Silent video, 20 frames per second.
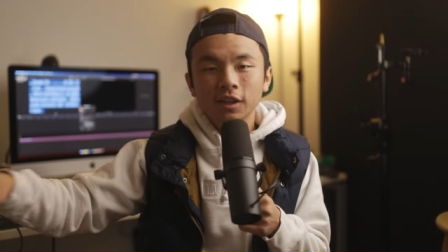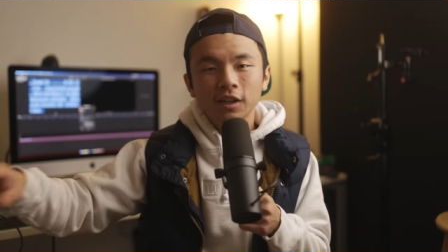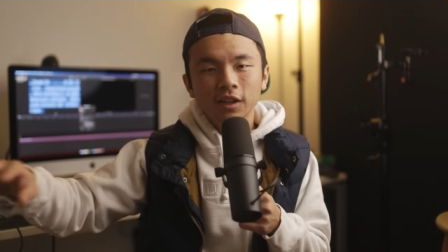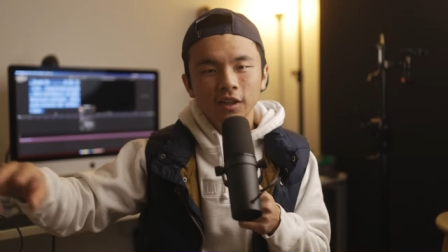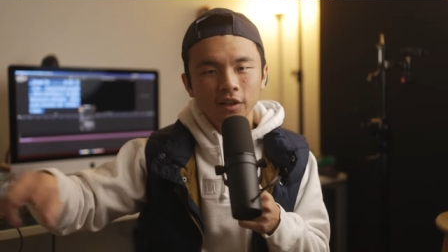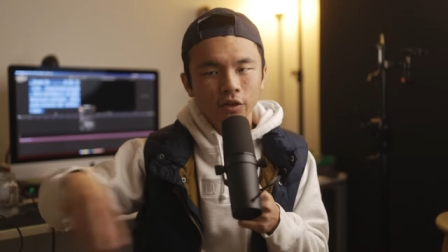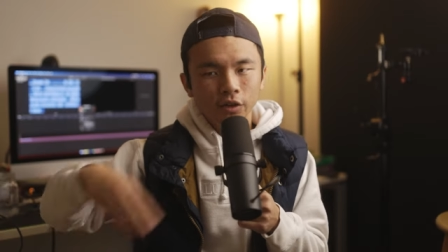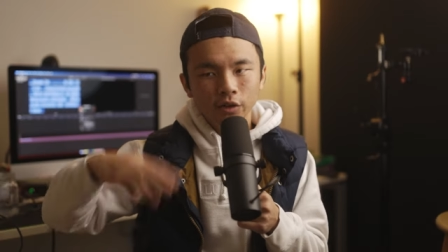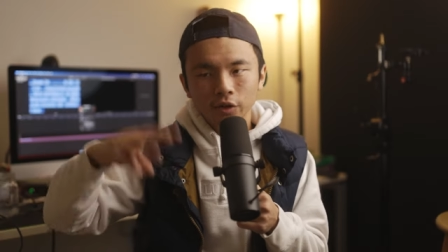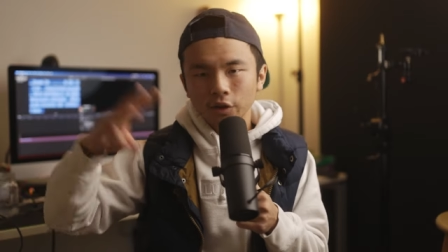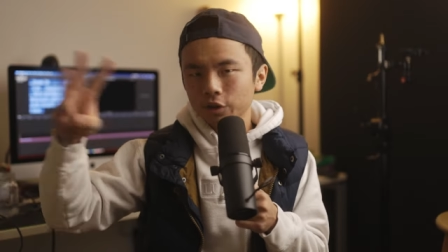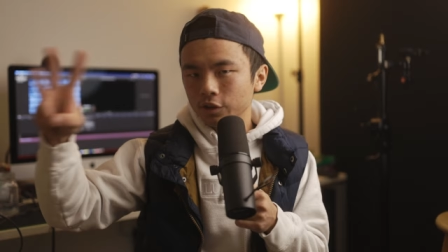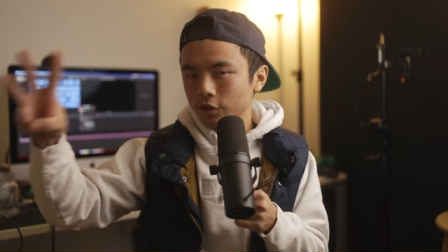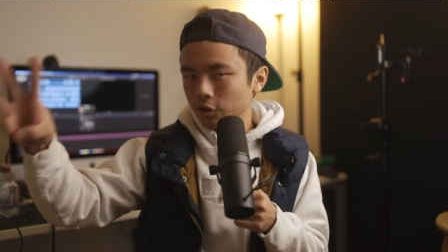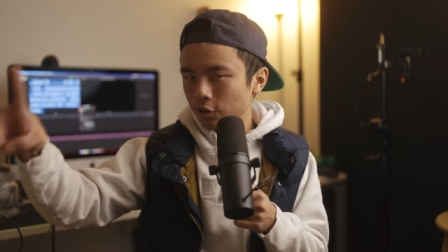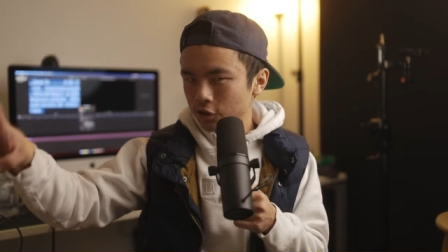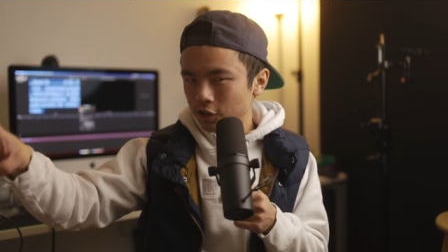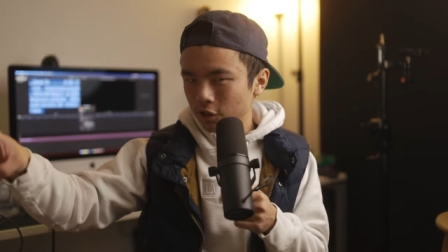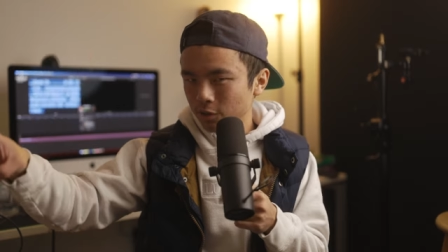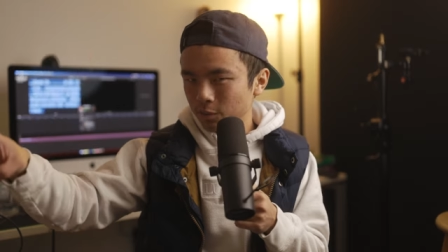And then th
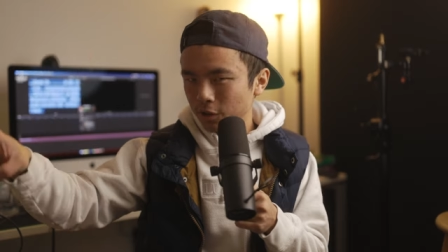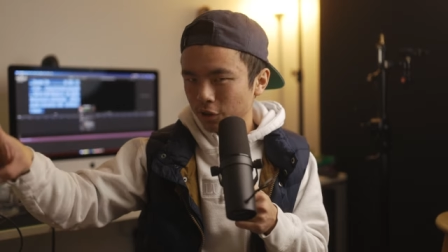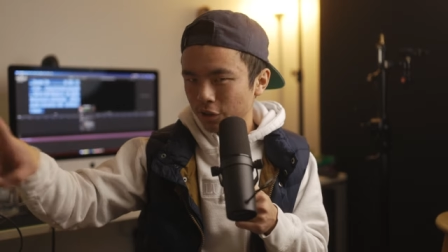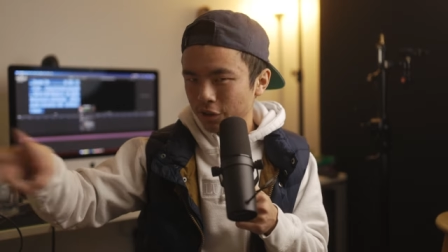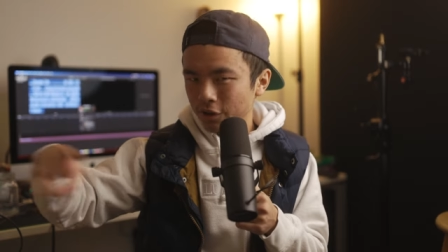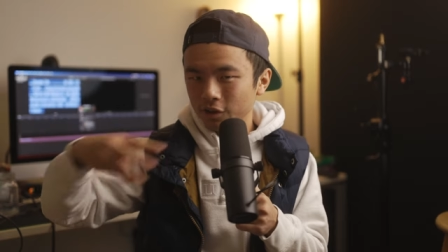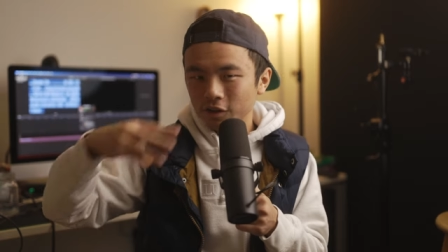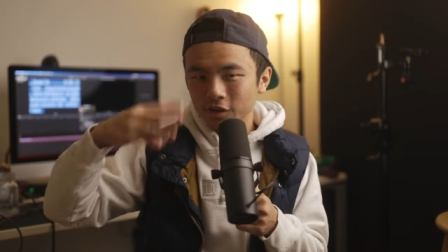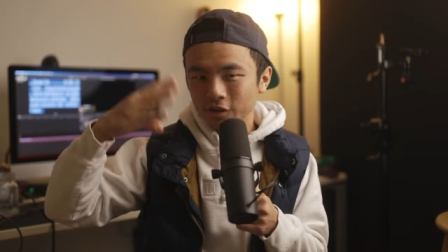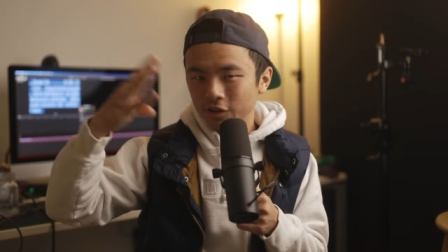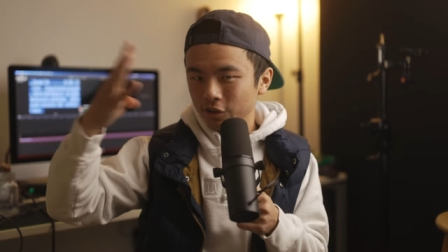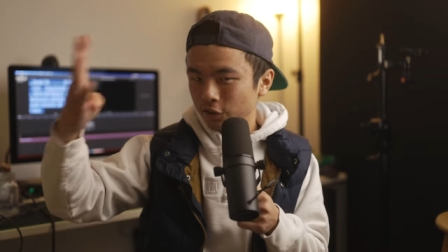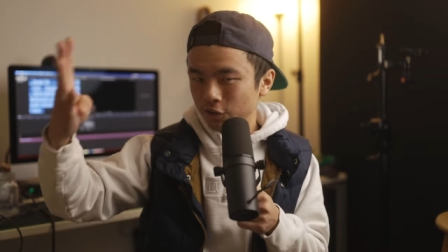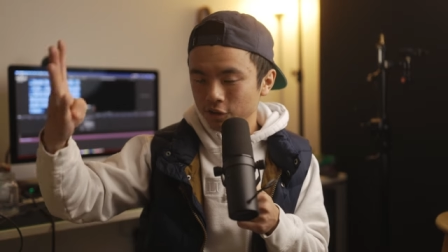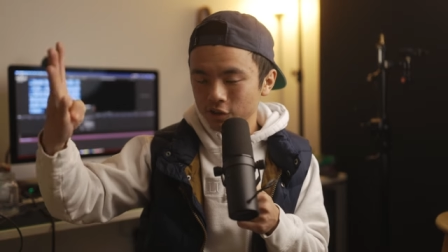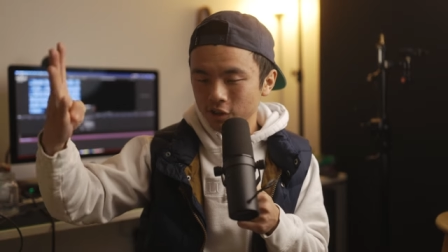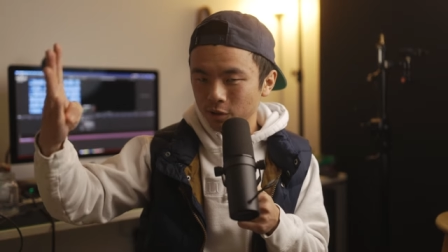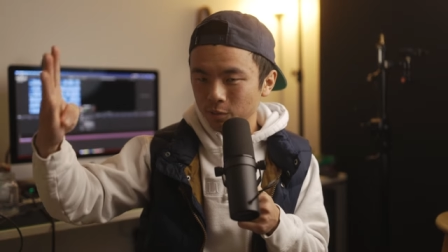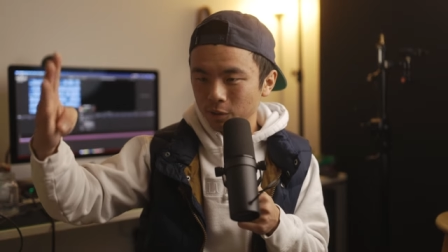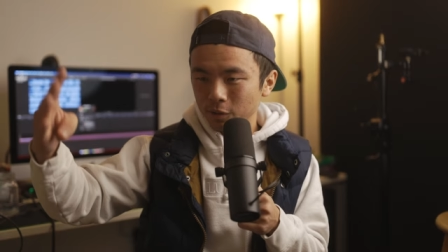there's going to be a third, and
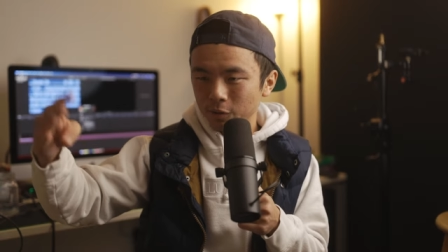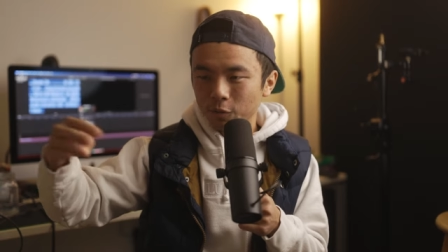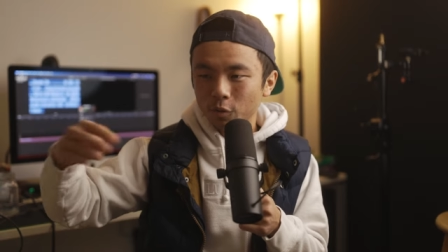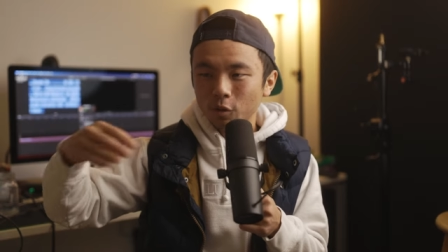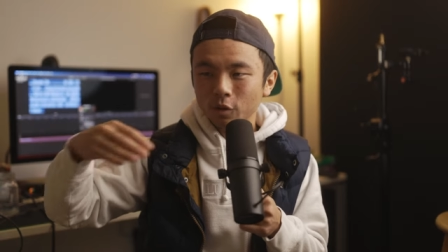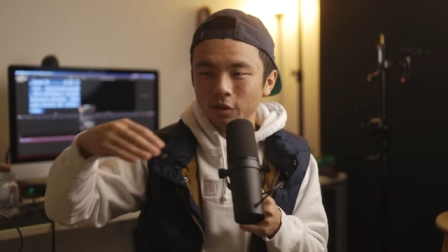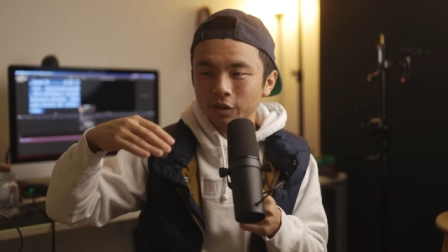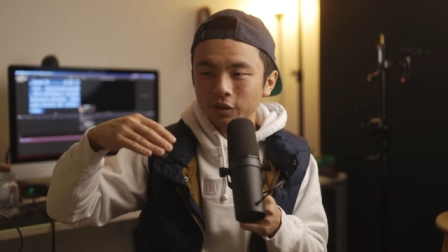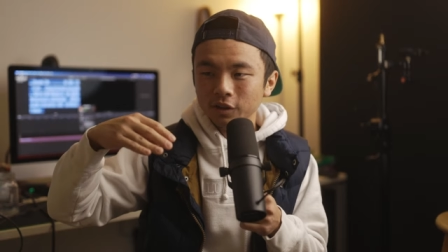there's going to be a fourth.